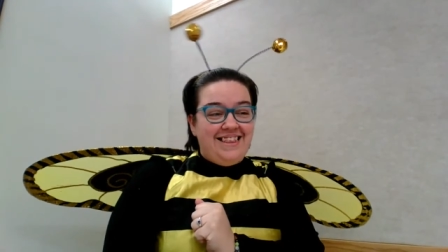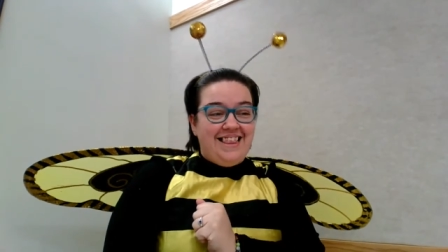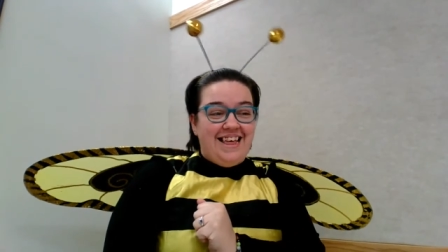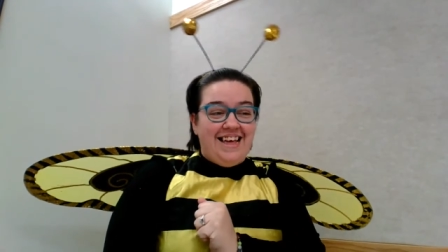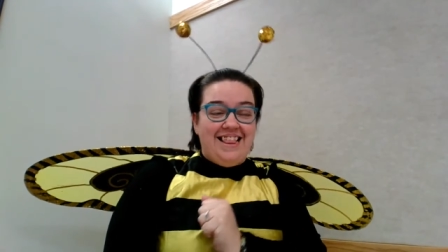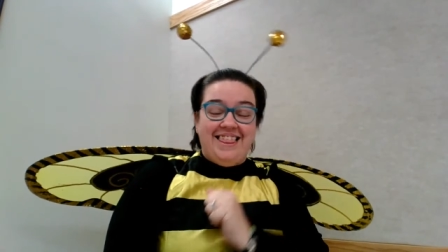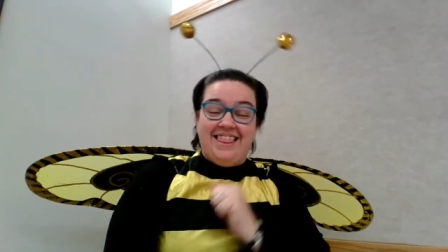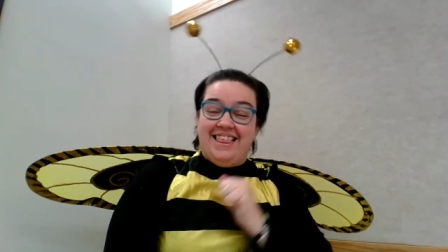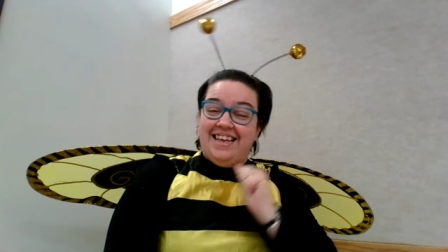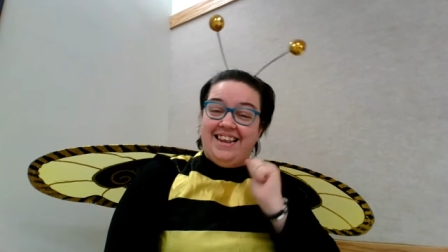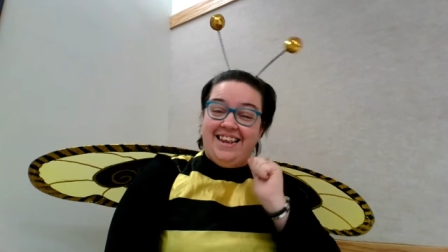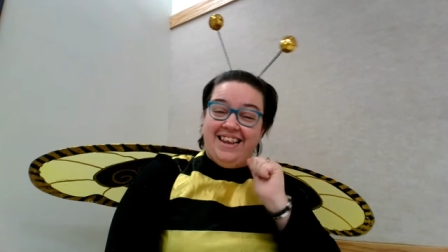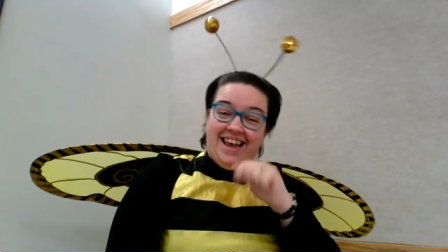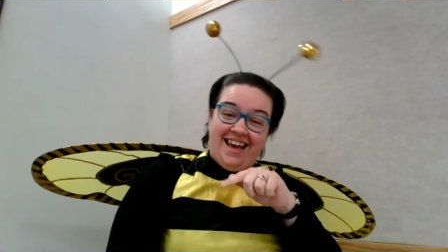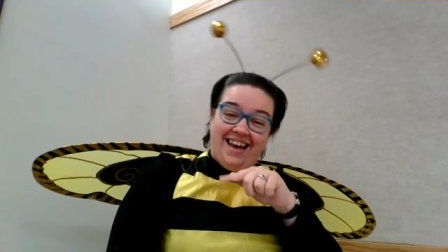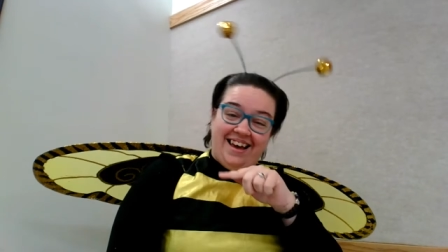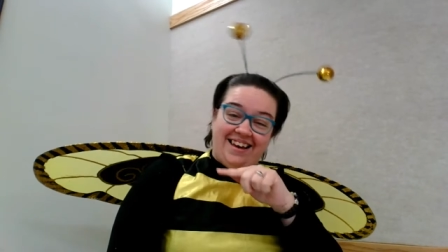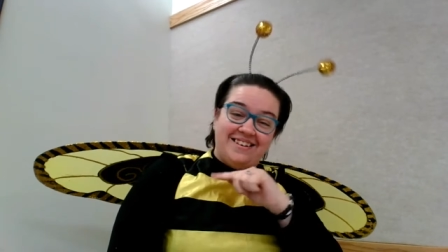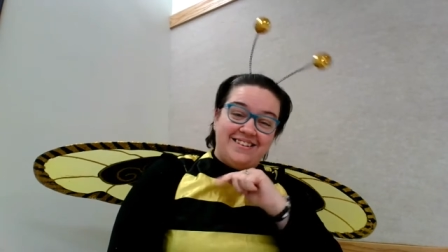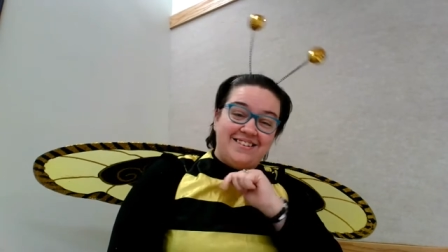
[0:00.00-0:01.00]
Then the
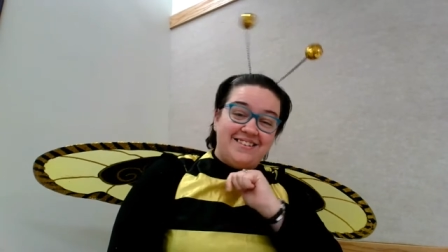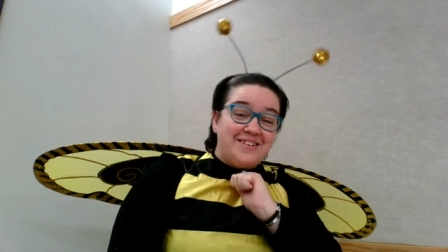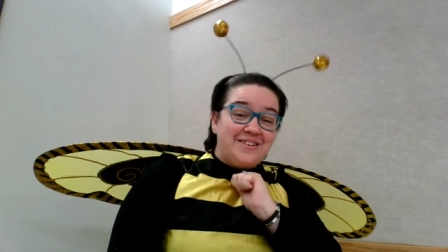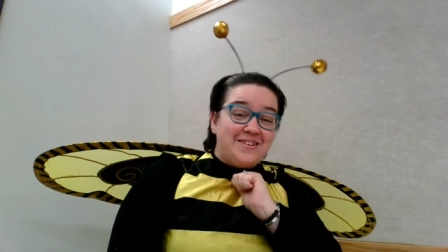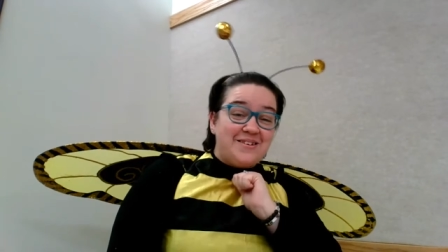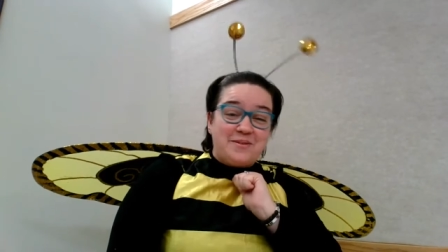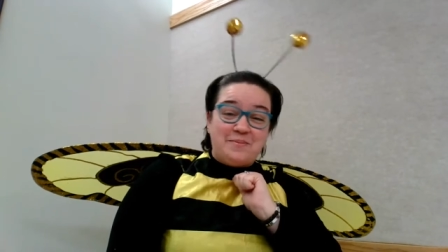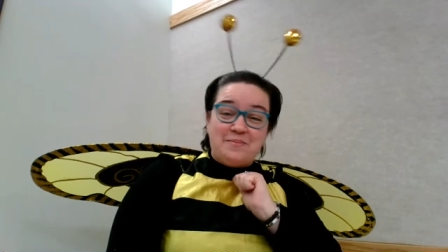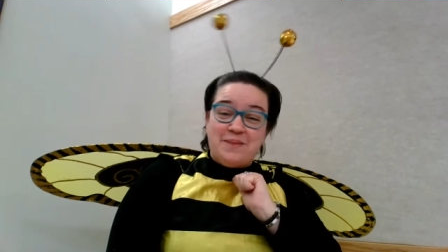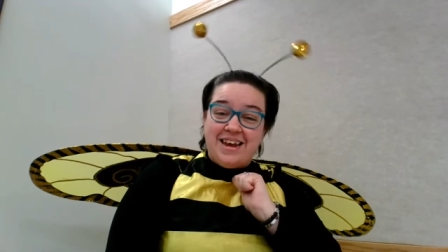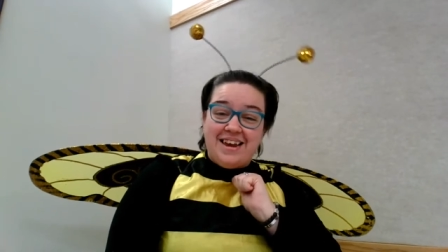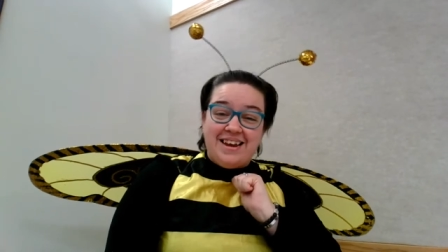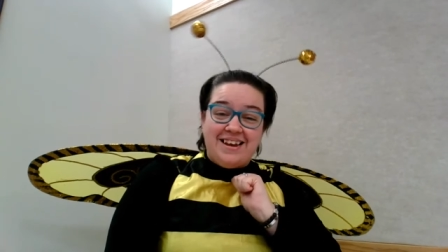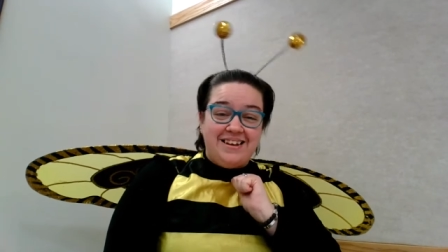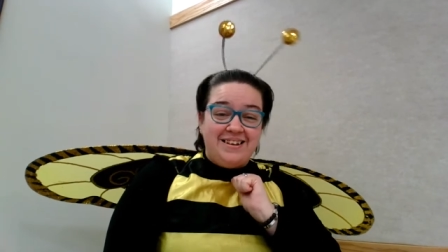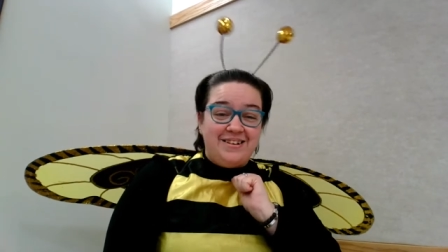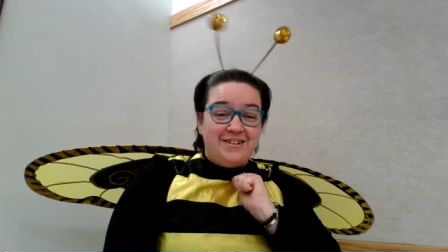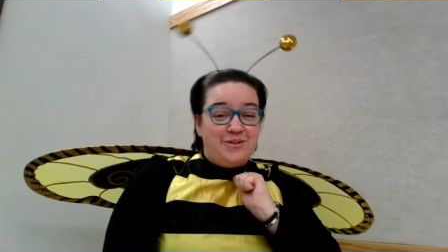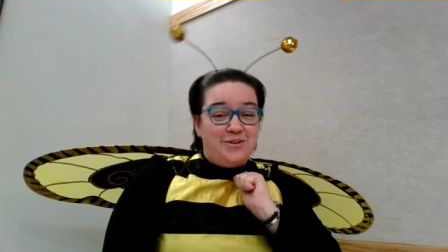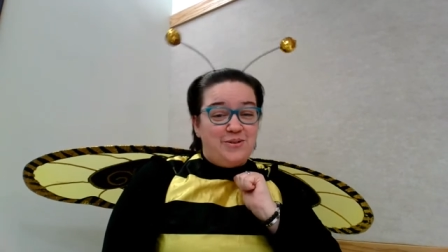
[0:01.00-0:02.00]
nectar's made
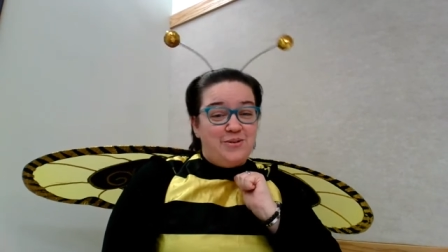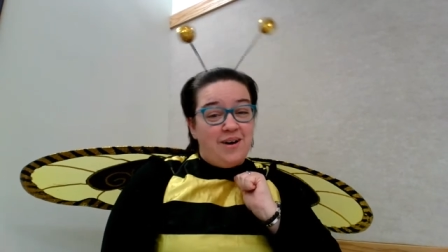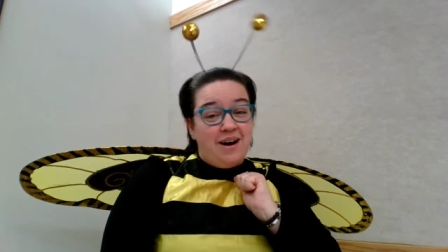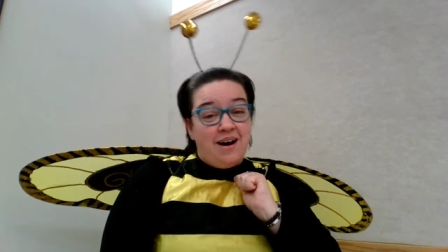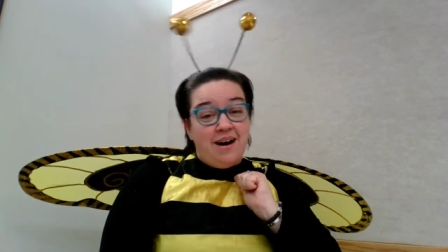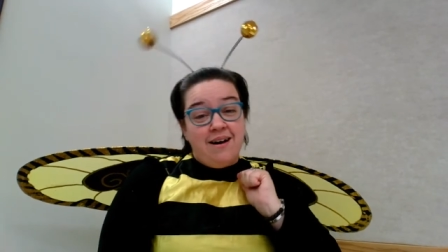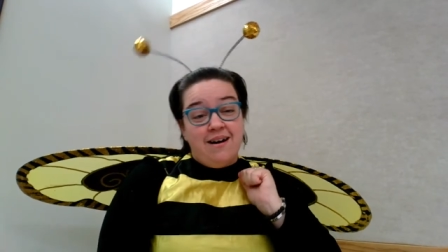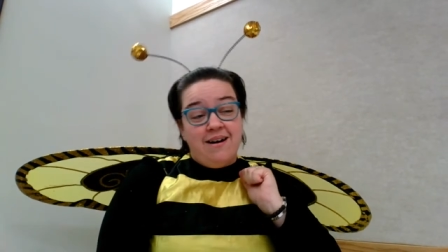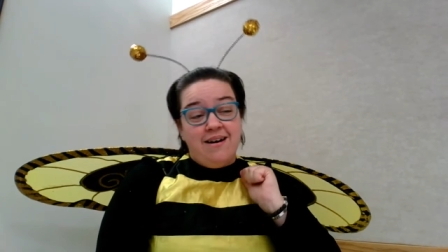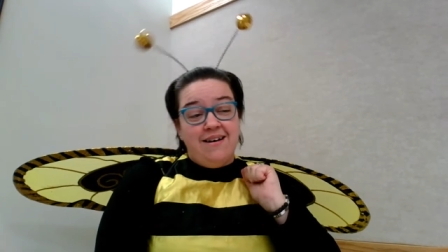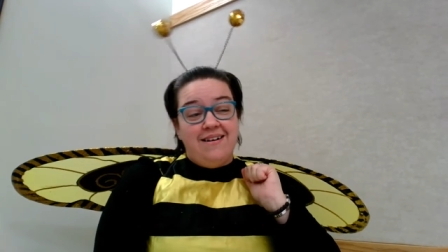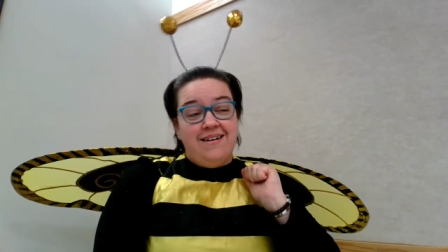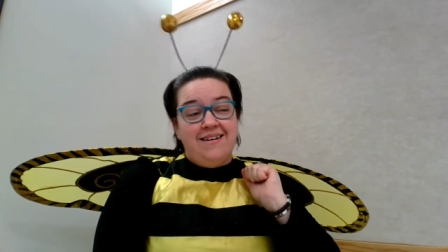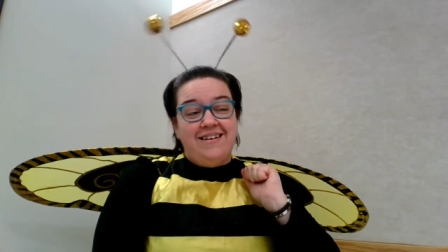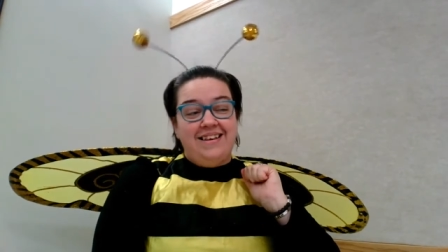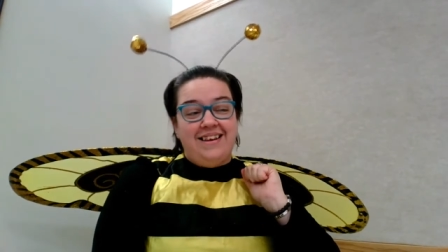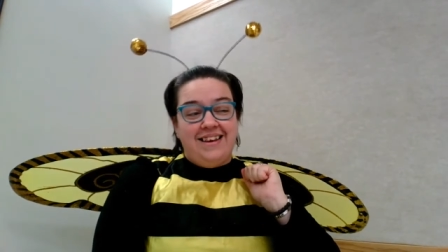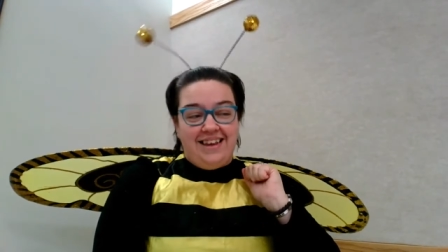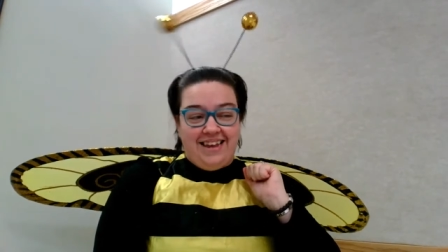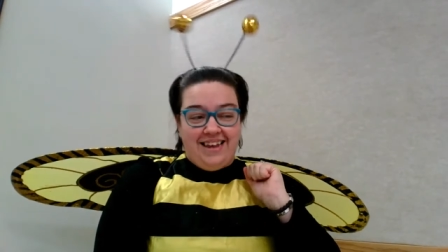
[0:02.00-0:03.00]
into
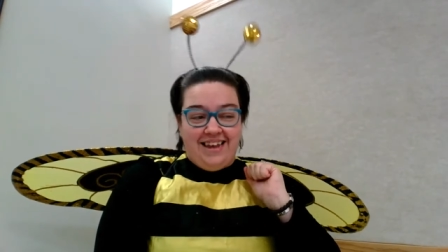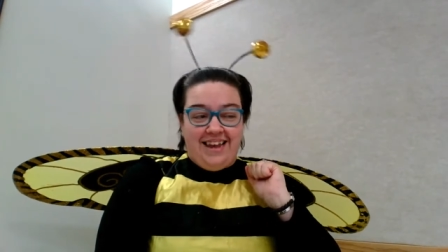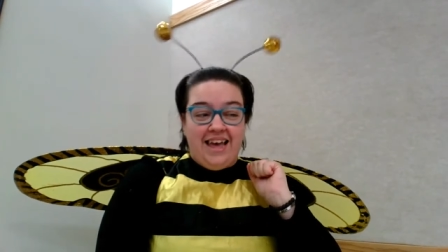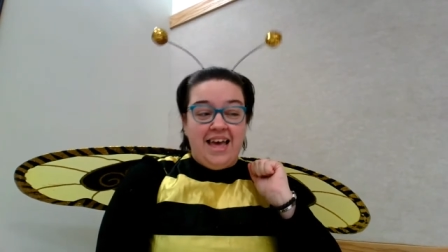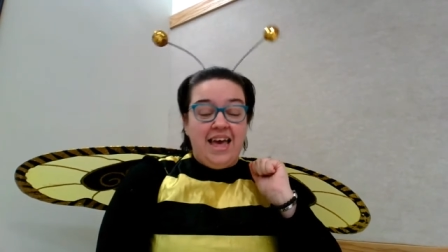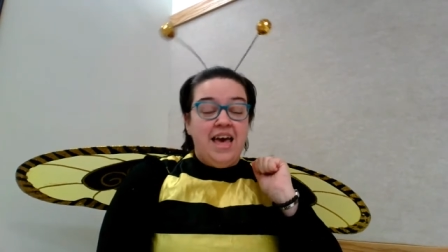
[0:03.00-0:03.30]
honey.